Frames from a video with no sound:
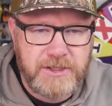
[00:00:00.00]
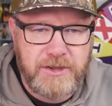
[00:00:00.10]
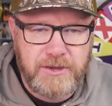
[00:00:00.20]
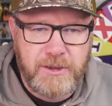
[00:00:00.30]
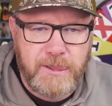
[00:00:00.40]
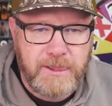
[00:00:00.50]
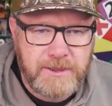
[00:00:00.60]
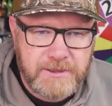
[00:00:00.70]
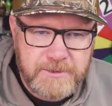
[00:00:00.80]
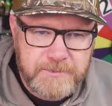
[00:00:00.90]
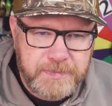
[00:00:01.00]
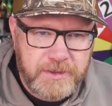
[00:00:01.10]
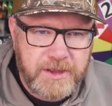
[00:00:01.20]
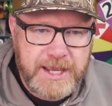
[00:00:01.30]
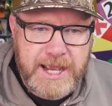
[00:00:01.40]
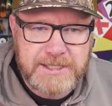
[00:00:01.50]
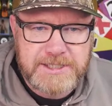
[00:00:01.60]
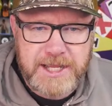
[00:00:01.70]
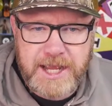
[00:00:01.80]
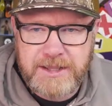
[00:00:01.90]
dude, you
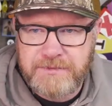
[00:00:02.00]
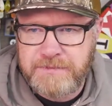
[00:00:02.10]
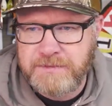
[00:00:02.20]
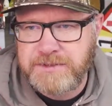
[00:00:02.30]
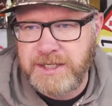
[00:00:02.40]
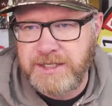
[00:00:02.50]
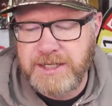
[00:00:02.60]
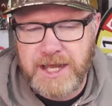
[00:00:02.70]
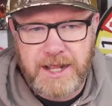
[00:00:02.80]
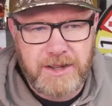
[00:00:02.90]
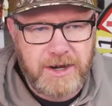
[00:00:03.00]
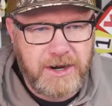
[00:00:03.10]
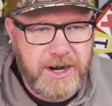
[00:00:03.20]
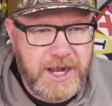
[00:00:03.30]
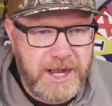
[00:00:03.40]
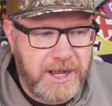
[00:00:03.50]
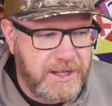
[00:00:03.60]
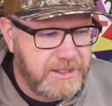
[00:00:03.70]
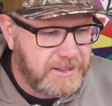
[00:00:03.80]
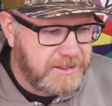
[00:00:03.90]
can't stand the fifteen dollar uh,